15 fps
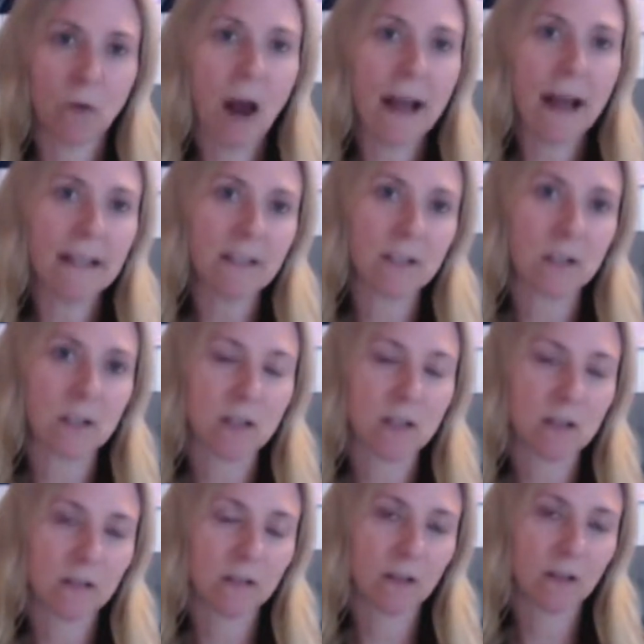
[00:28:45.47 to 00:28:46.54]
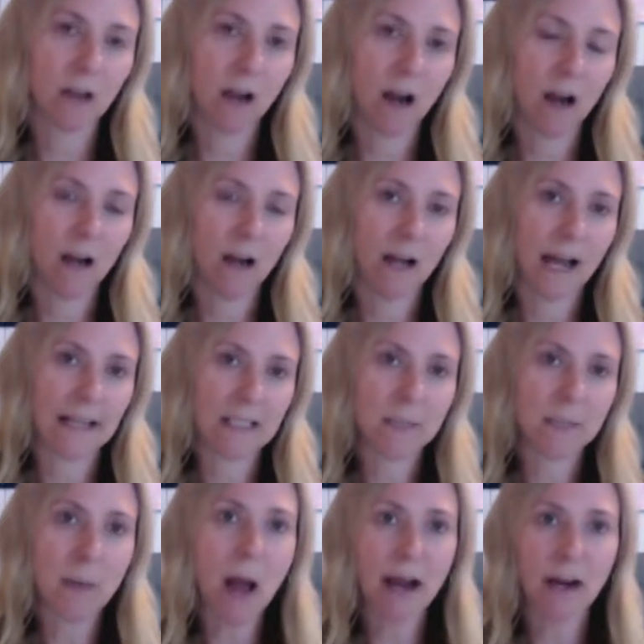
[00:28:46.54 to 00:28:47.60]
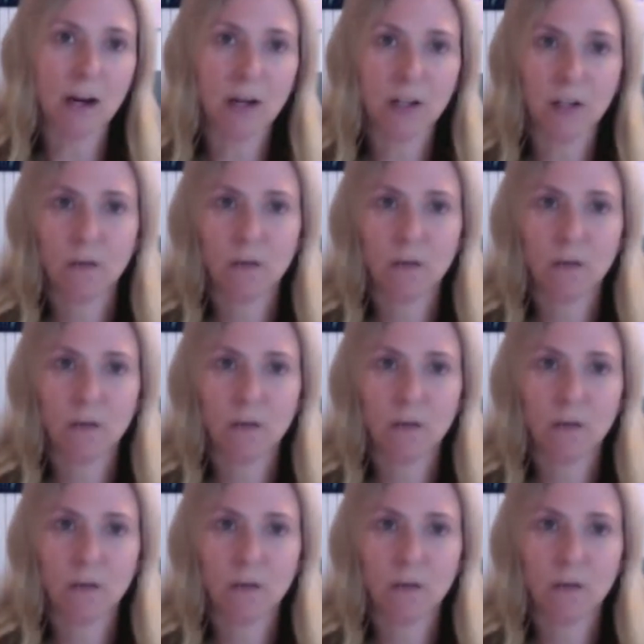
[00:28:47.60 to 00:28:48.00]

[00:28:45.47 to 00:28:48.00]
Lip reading: rights expire,